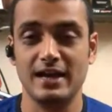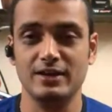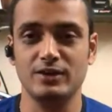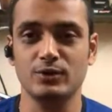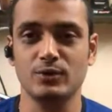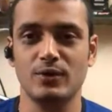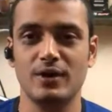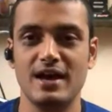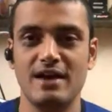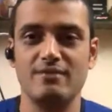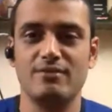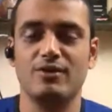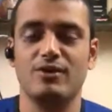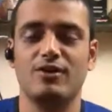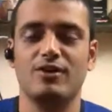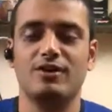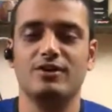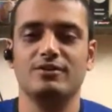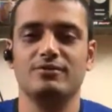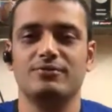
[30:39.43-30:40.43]
i do have
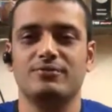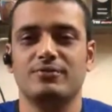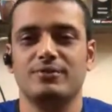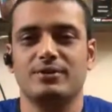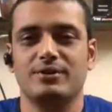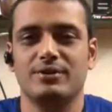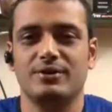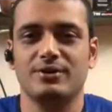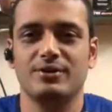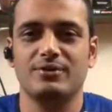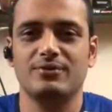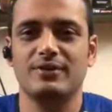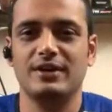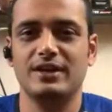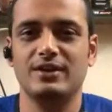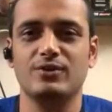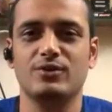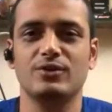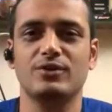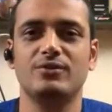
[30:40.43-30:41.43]
a lot of
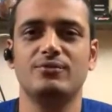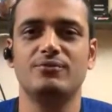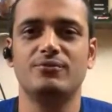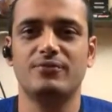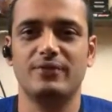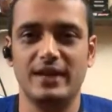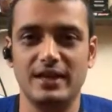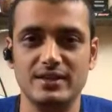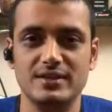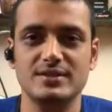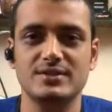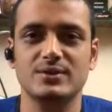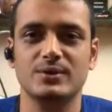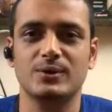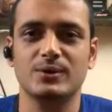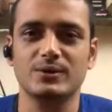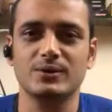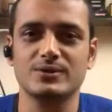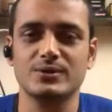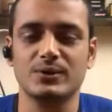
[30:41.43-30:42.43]
very good friends
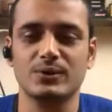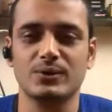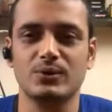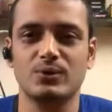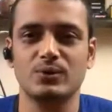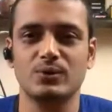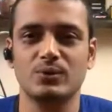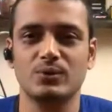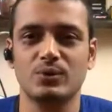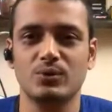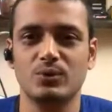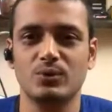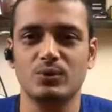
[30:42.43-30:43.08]
also who,